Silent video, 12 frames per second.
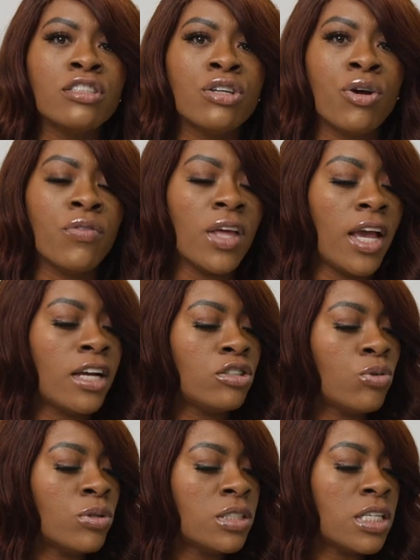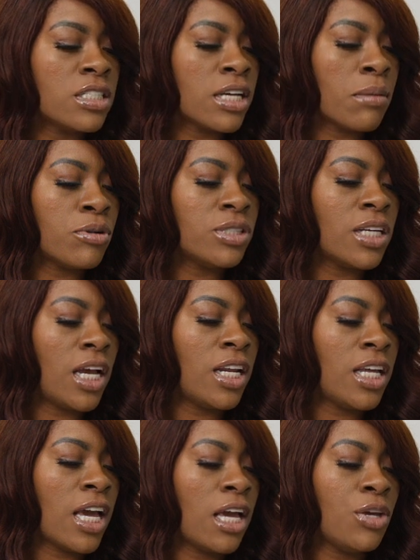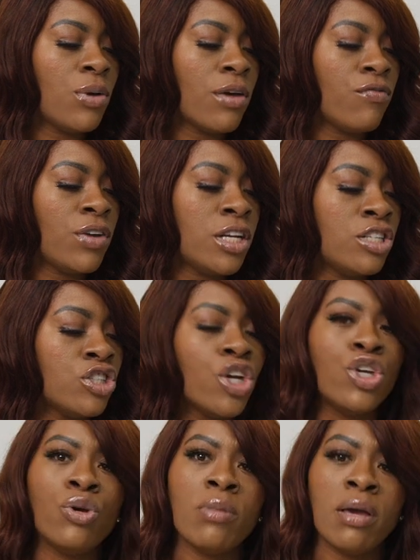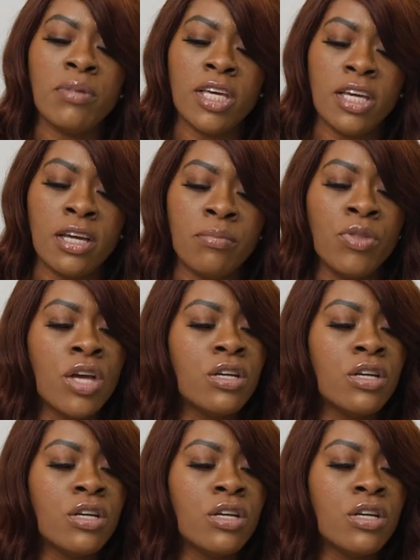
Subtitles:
Turn the hand towards the examiner to indicate you have finished. You may begin.